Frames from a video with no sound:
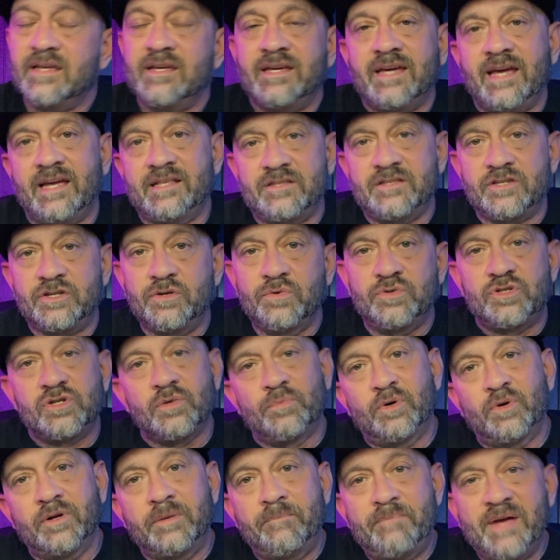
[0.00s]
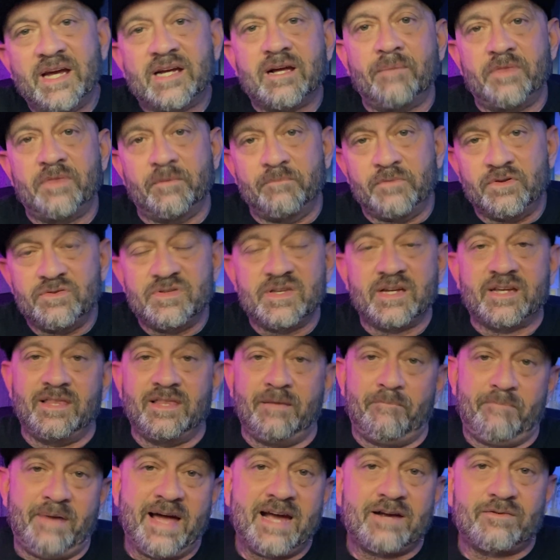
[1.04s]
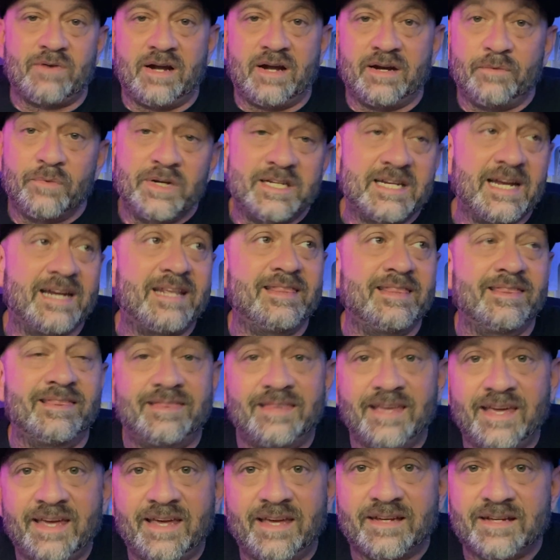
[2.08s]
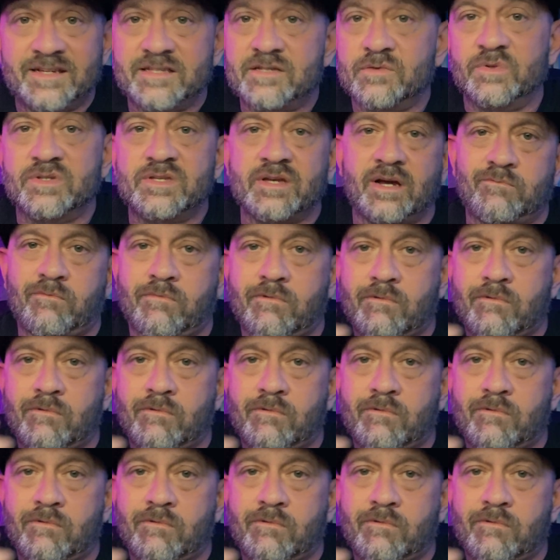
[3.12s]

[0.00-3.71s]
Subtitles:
and YouTube would pick up the music in the background, which I didn't think, because it was like,